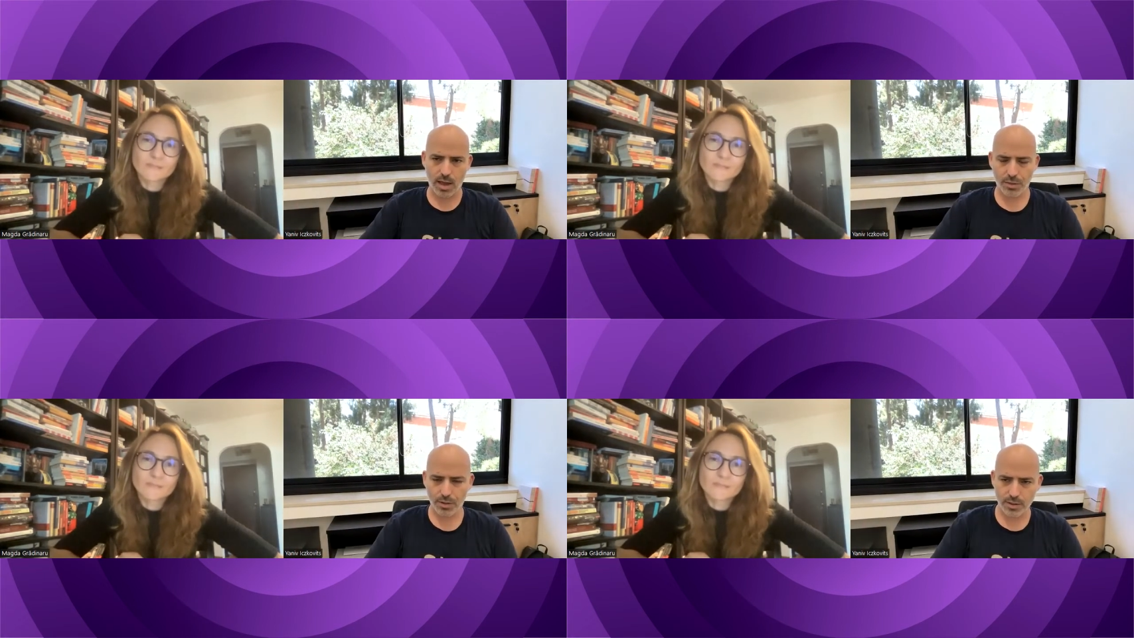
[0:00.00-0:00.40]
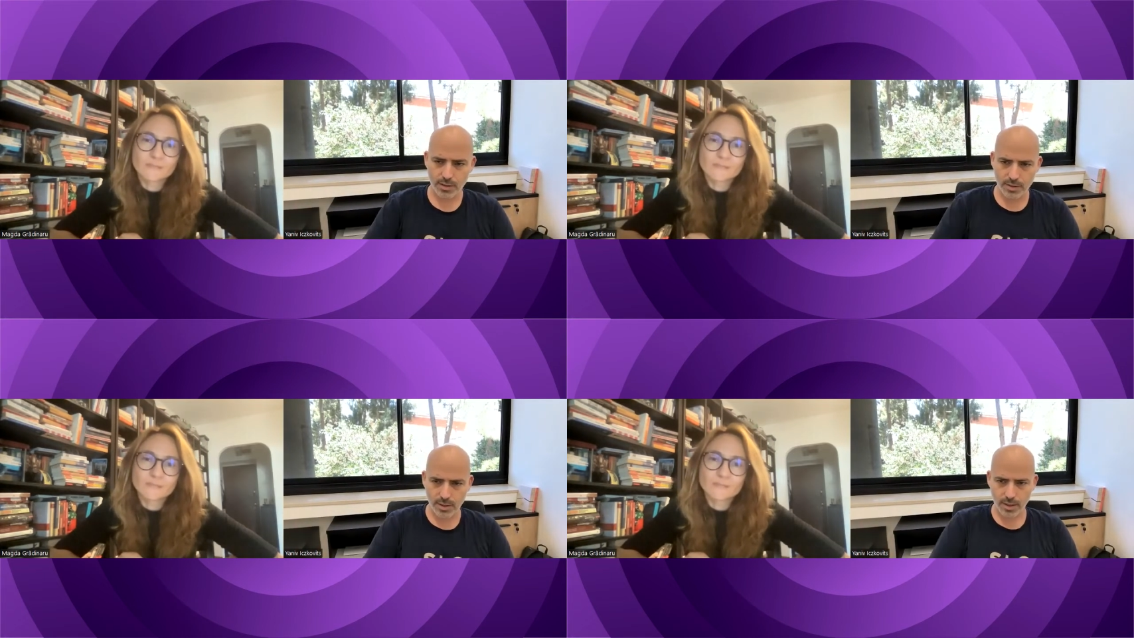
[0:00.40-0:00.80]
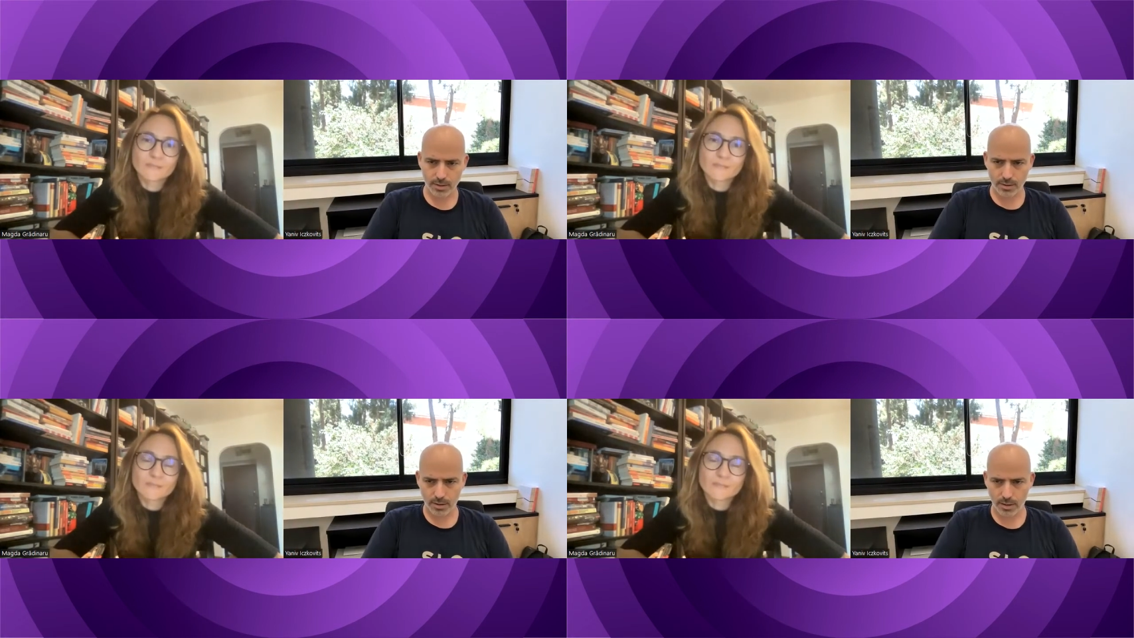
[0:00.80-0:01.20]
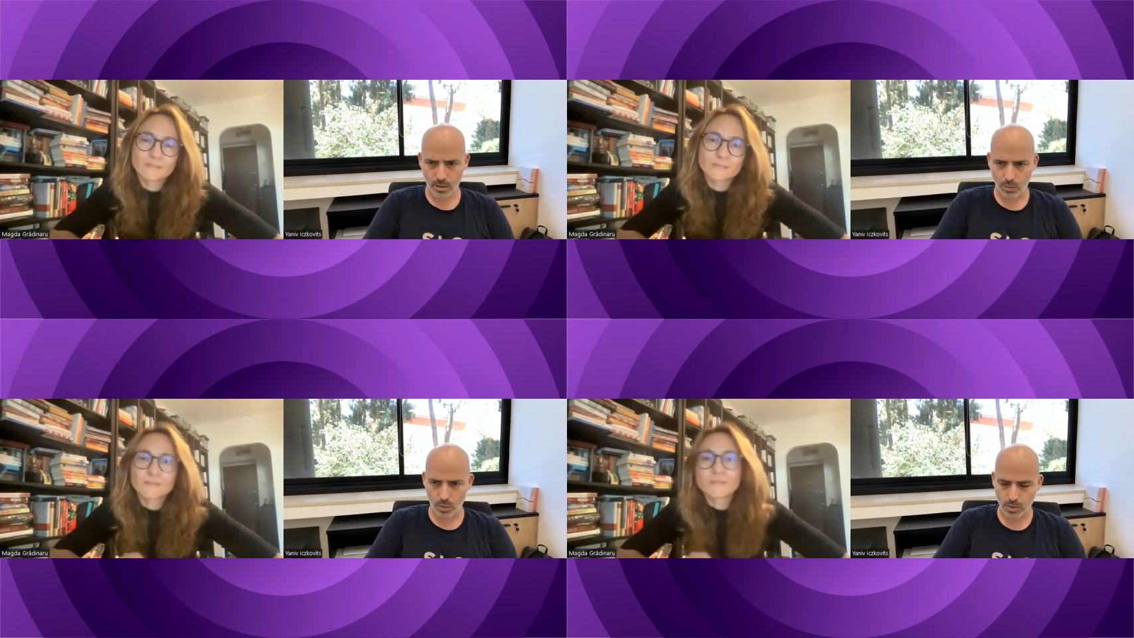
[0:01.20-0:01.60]
Speaker 1: ethos that
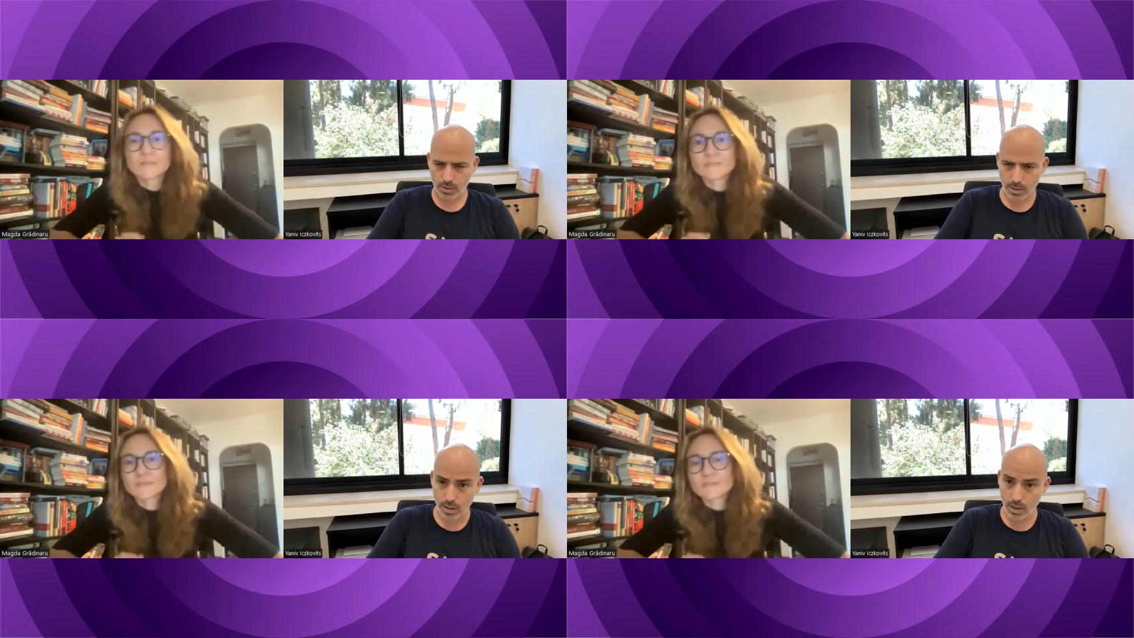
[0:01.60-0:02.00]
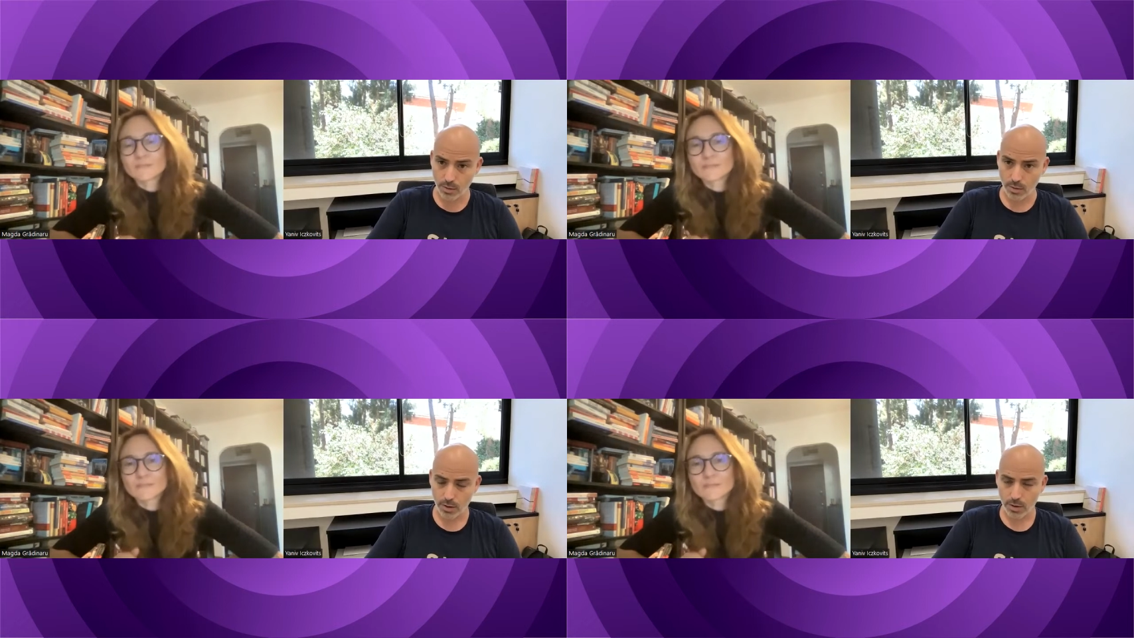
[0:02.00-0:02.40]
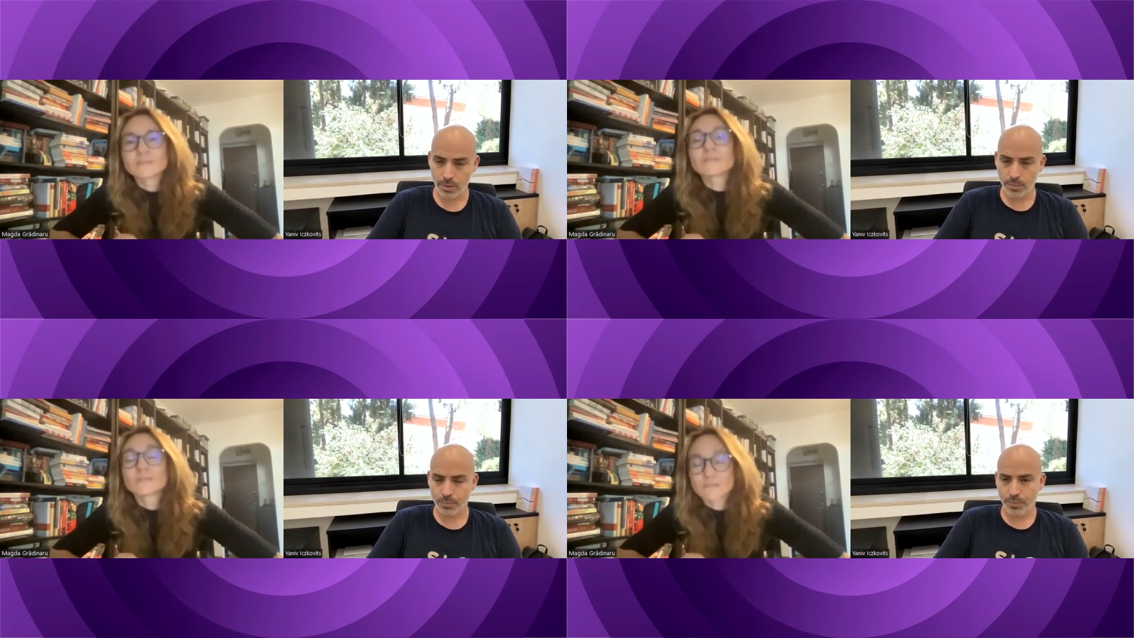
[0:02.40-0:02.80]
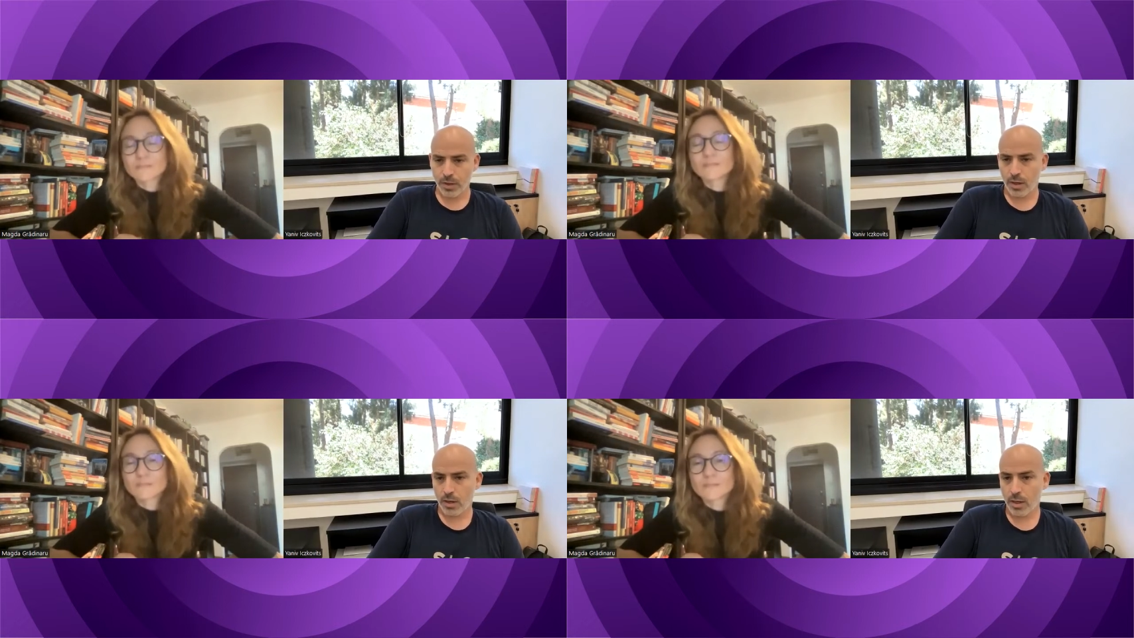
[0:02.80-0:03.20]
uh, was here in